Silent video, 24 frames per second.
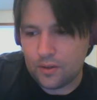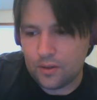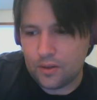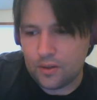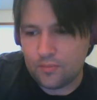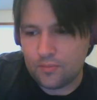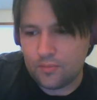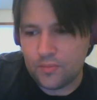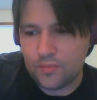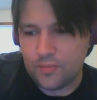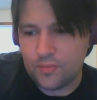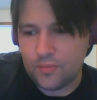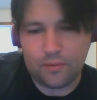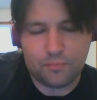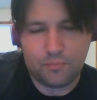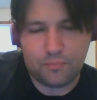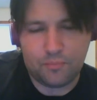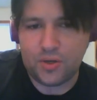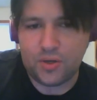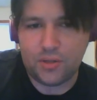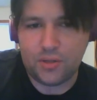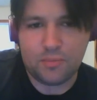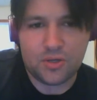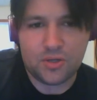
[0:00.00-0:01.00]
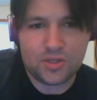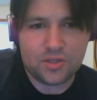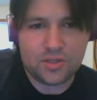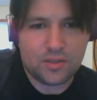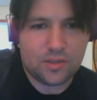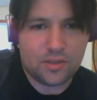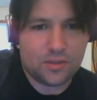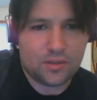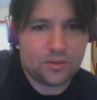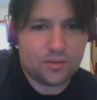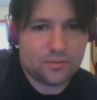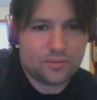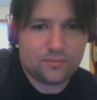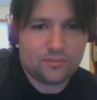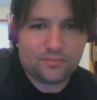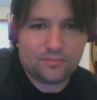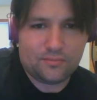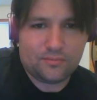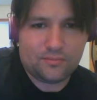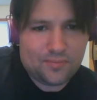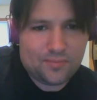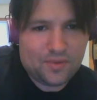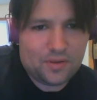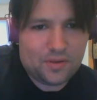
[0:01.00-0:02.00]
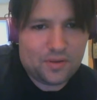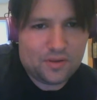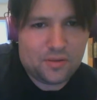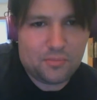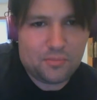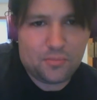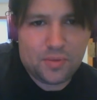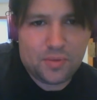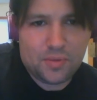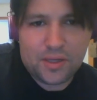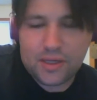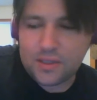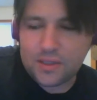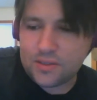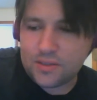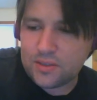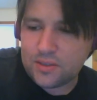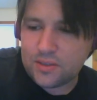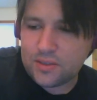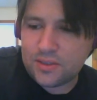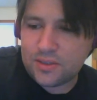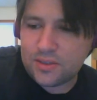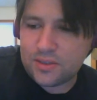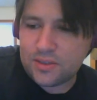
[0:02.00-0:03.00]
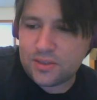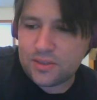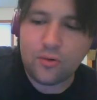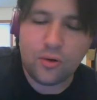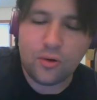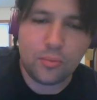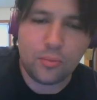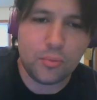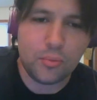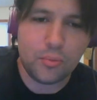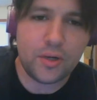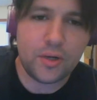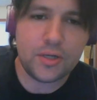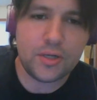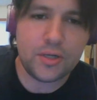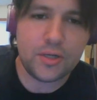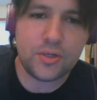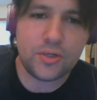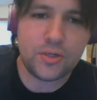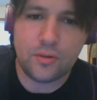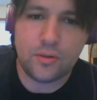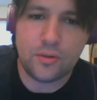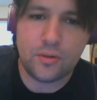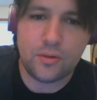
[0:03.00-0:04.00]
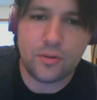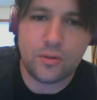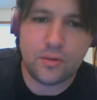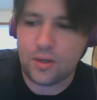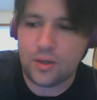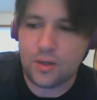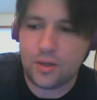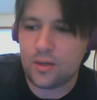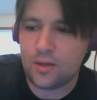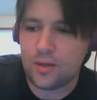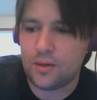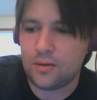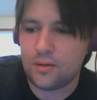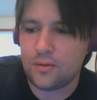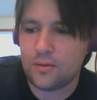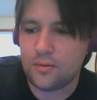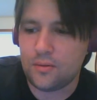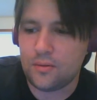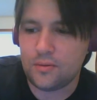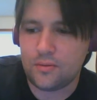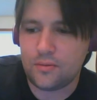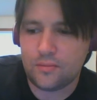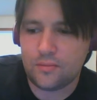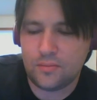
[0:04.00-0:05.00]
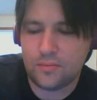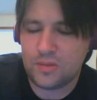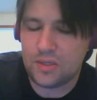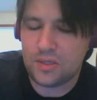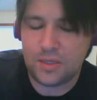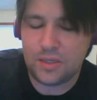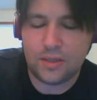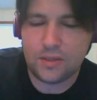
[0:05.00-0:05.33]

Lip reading: They're pretty much the biggest tech corporation in